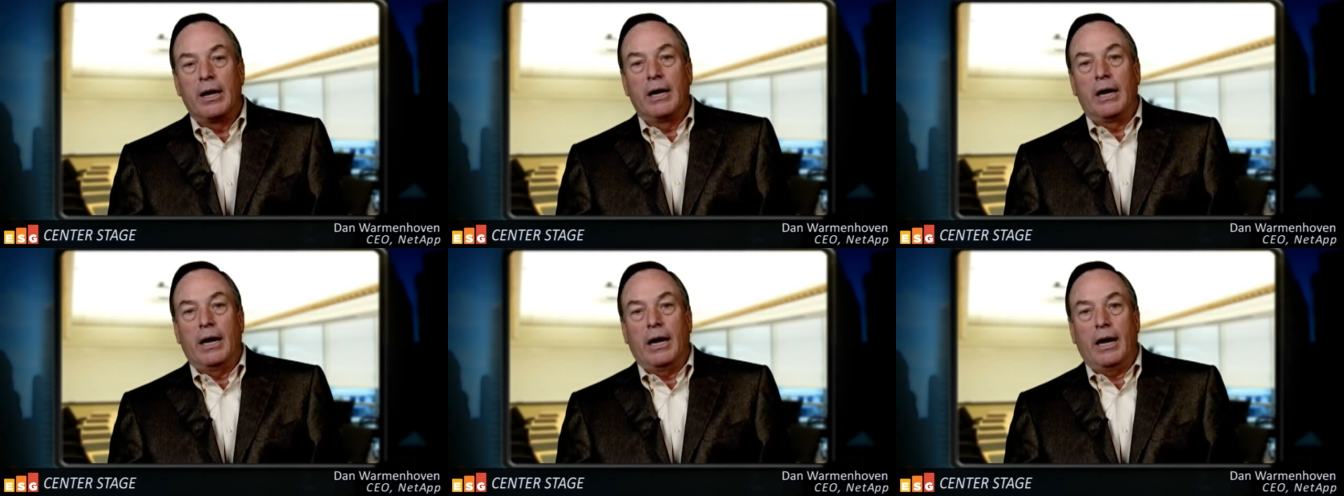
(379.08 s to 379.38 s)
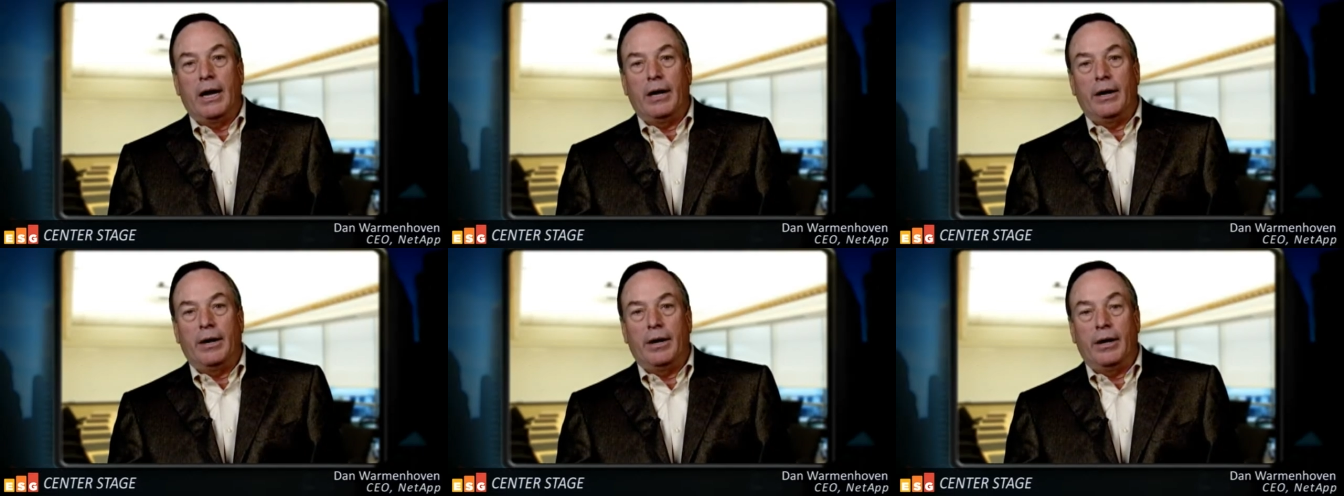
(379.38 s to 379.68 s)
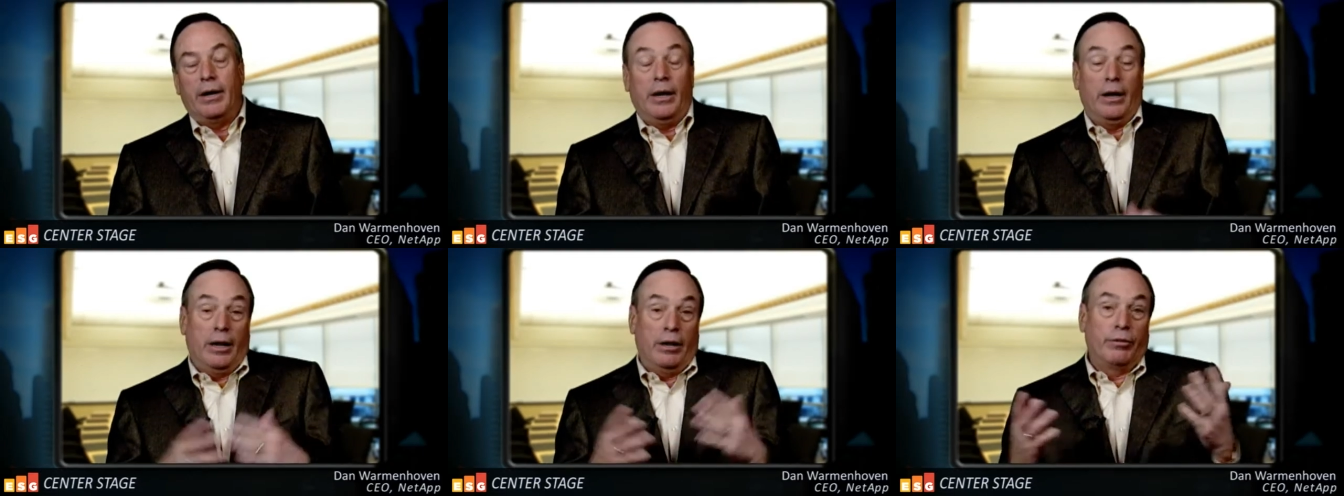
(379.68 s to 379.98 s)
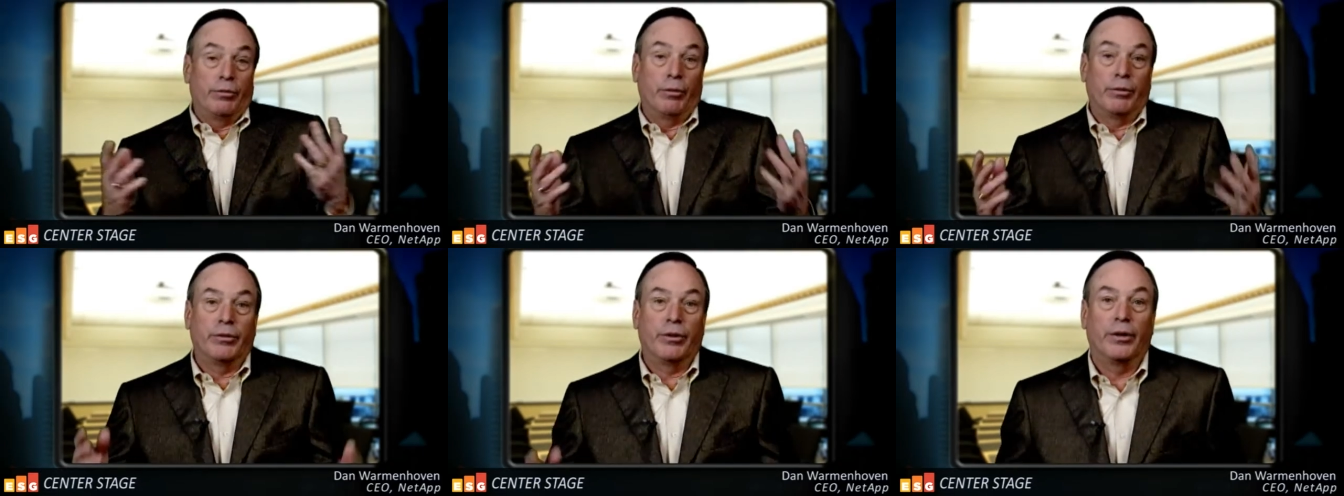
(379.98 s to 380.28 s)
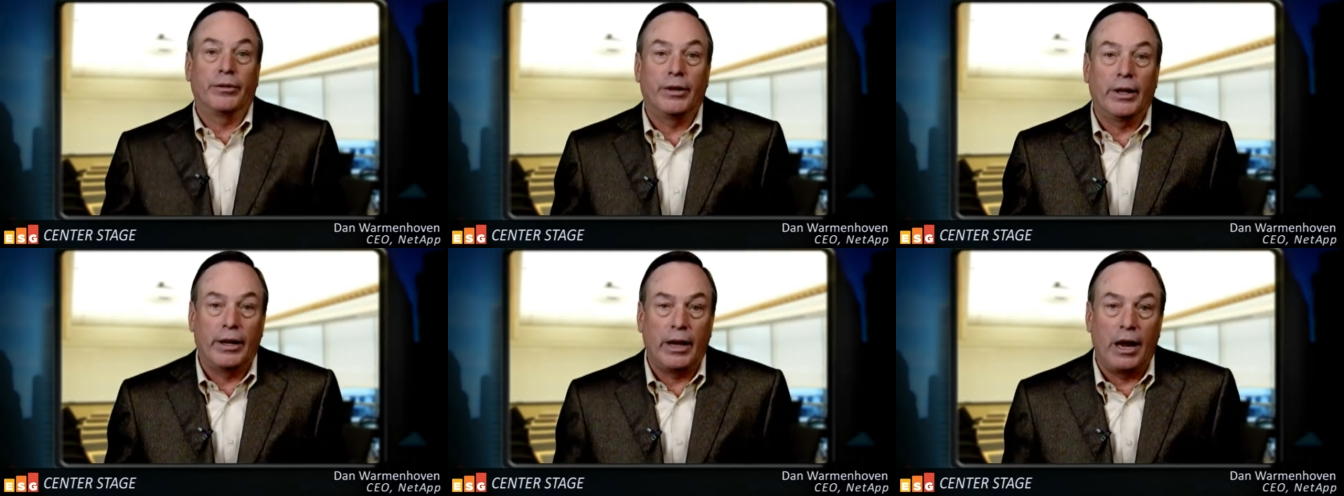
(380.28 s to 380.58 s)
And as a
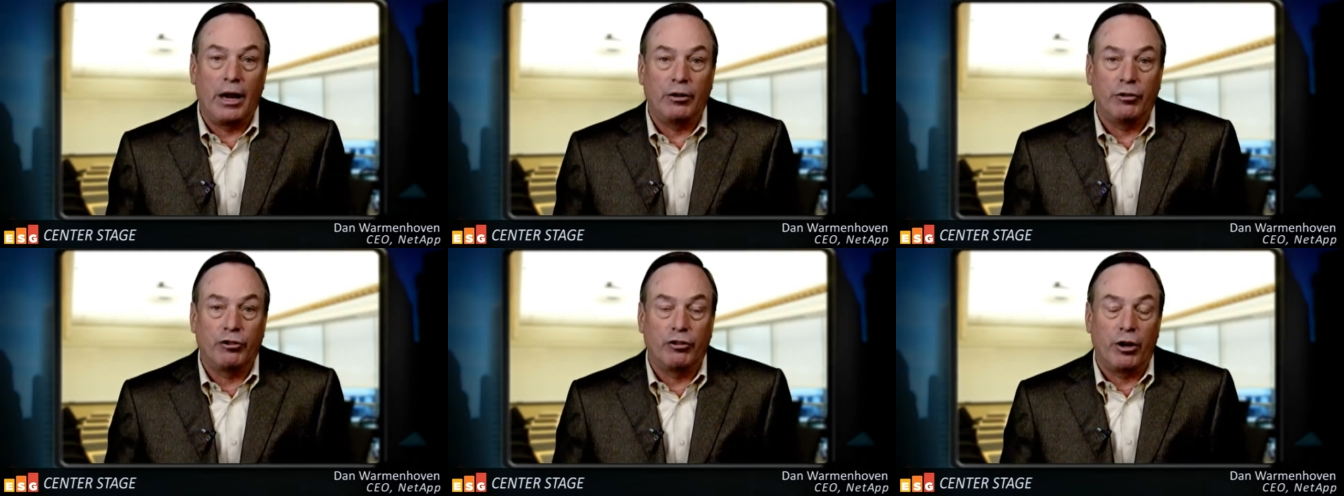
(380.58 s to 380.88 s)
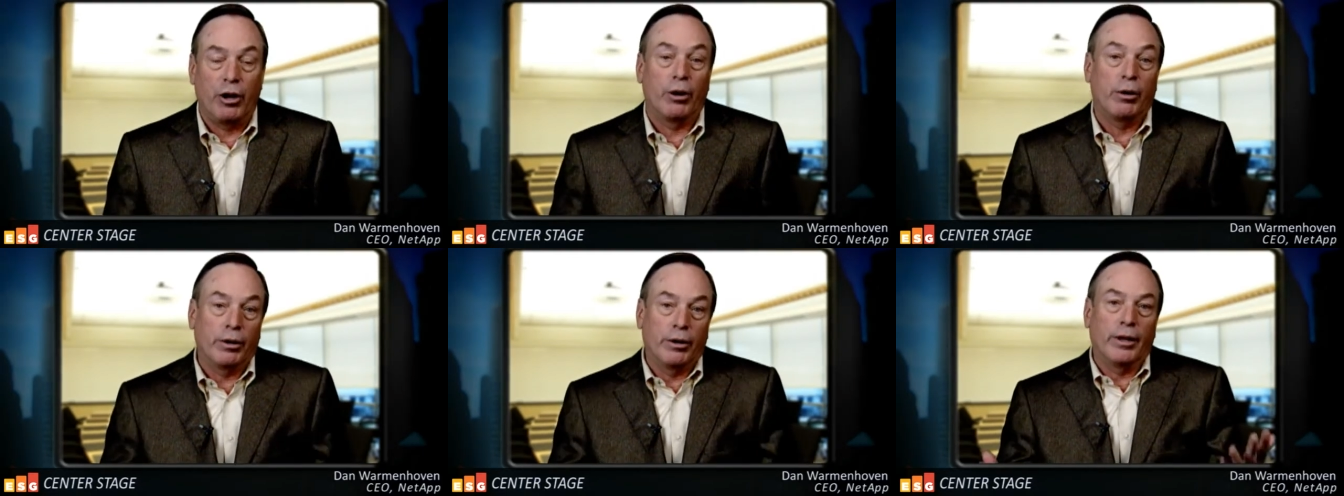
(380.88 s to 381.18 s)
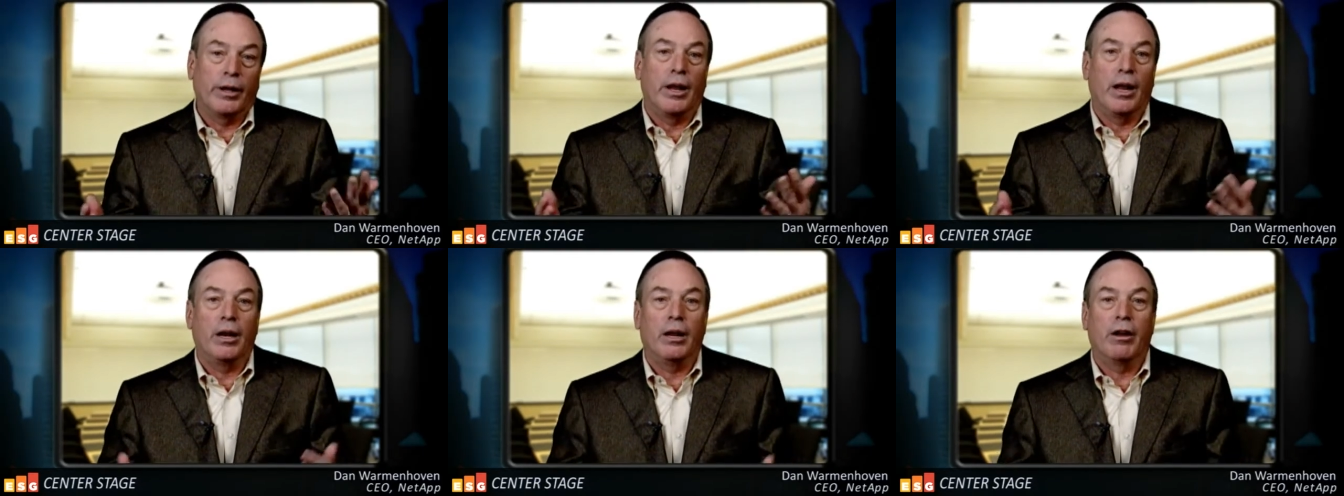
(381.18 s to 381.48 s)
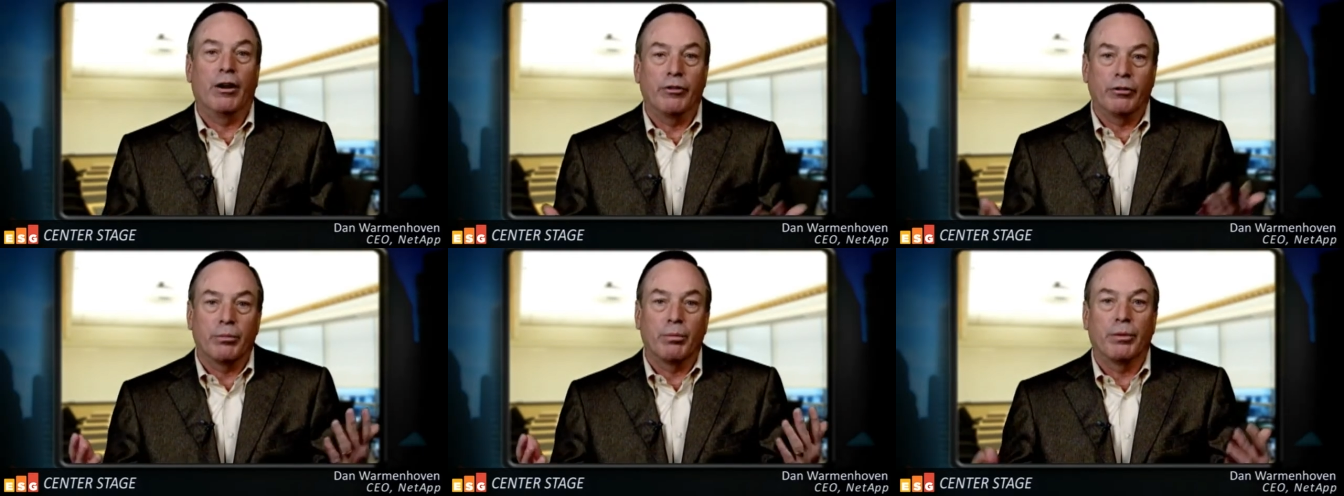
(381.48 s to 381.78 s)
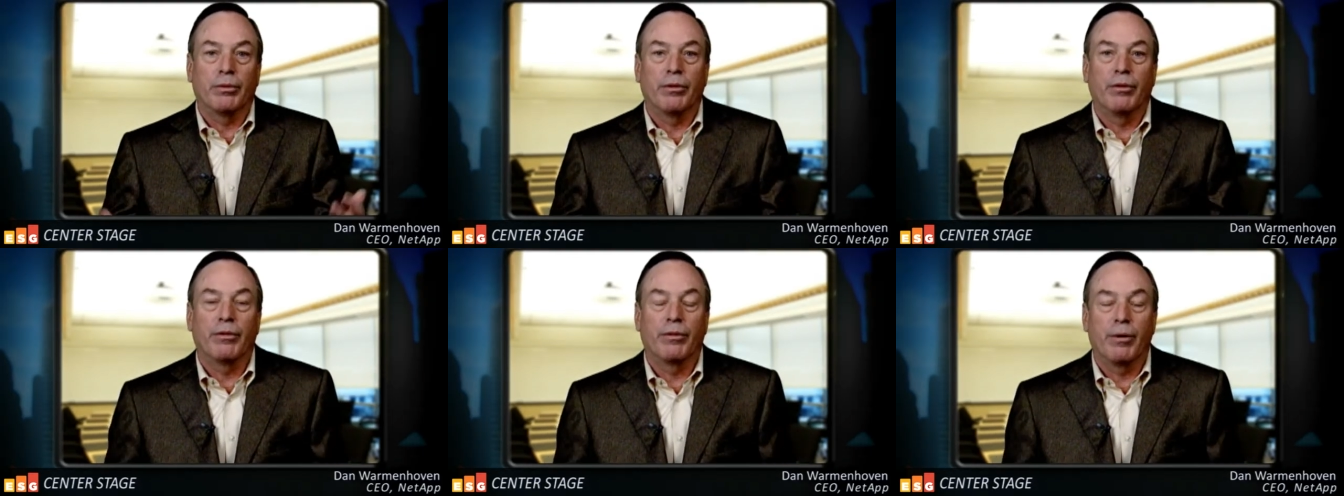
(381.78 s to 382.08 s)
result, they gain share and they gain
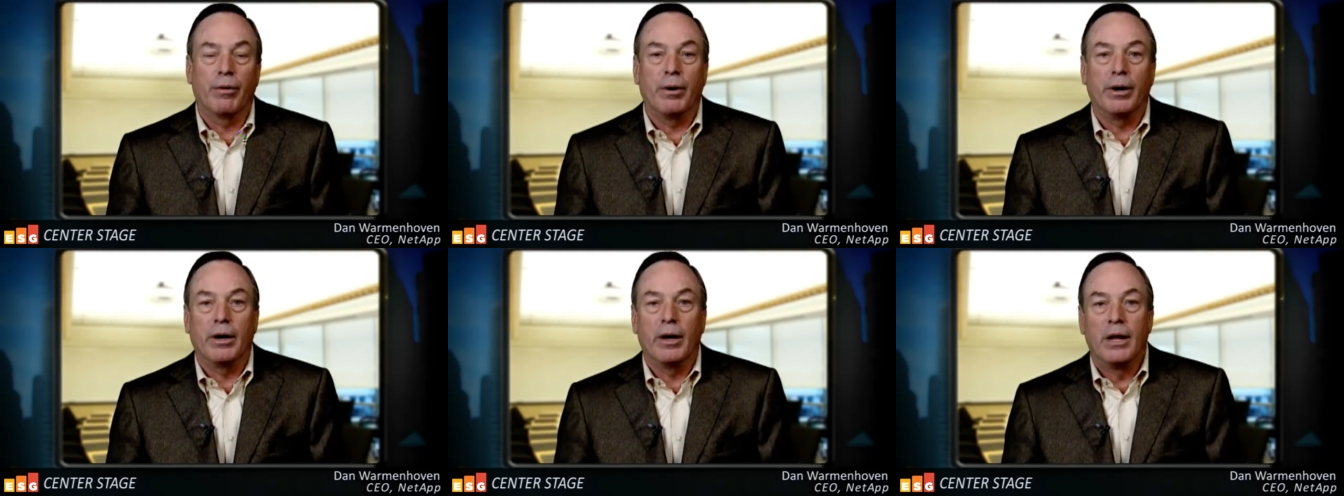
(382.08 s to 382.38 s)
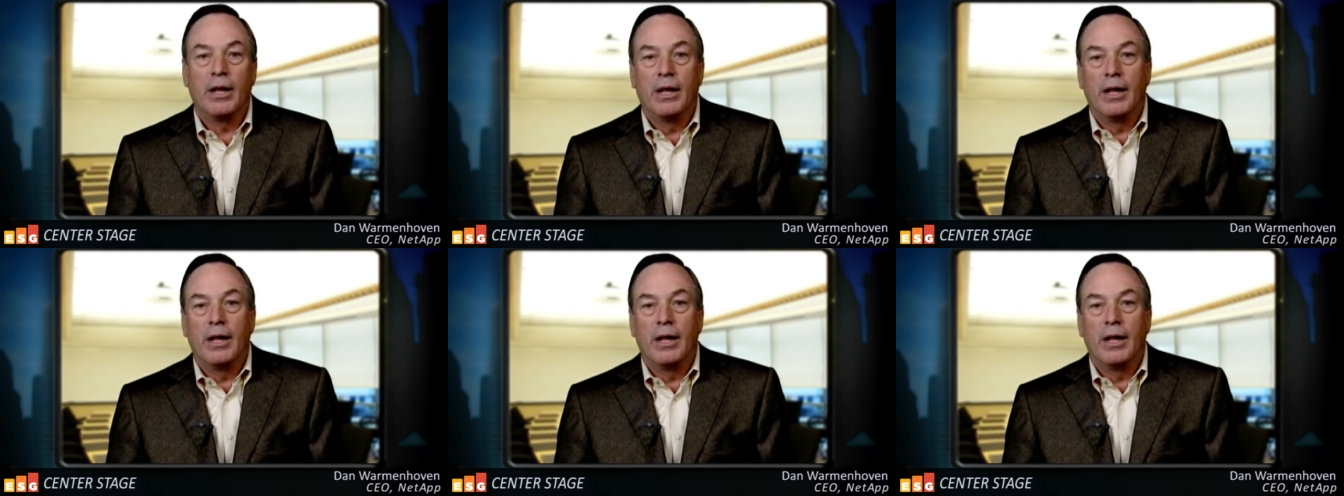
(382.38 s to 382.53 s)
customers and so on.